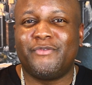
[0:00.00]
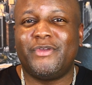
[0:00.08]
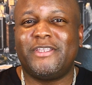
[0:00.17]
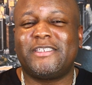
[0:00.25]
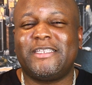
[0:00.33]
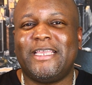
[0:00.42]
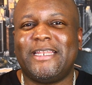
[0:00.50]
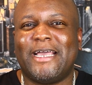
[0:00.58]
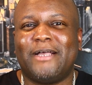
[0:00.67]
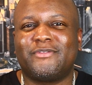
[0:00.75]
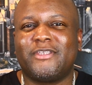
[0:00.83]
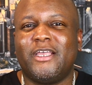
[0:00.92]
recently
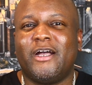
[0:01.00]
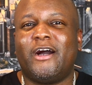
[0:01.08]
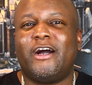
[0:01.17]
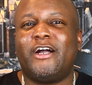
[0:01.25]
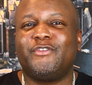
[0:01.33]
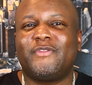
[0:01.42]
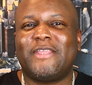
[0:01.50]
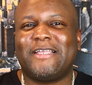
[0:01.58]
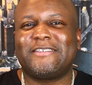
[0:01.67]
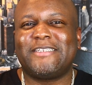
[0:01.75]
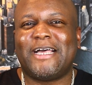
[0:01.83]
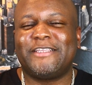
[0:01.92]
announced one hundred
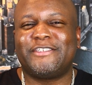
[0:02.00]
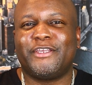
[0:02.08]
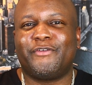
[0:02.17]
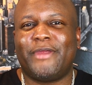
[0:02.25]
thousand dollars in